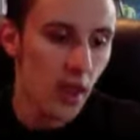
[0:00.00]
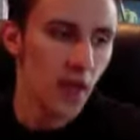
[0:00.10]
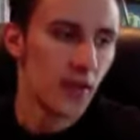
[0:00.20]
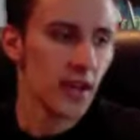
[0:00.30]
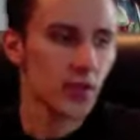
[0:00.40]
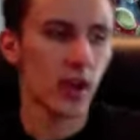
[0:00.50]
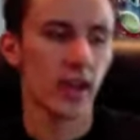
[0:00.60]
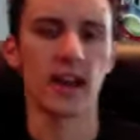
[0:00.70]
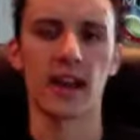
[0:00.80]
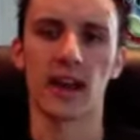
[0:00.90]
The next one I
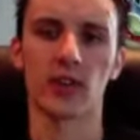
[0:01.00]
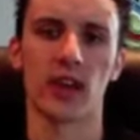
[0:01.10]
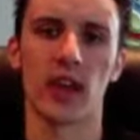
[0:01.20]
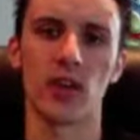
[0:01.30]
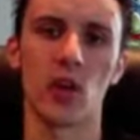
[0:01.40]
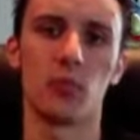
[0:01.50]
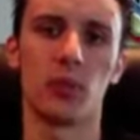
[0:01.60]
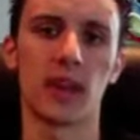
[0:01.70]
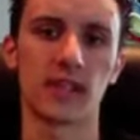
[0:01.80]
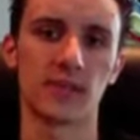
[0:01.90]
got, I actually had no
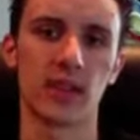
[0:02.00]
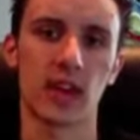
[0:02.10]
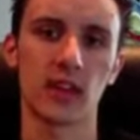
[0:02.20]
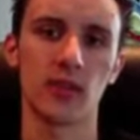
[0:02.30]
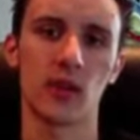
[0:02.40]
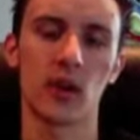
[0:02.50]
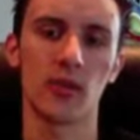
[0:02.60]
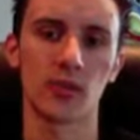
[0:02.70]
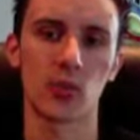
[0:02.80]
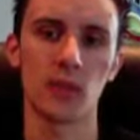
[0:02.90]
plans of getting this week,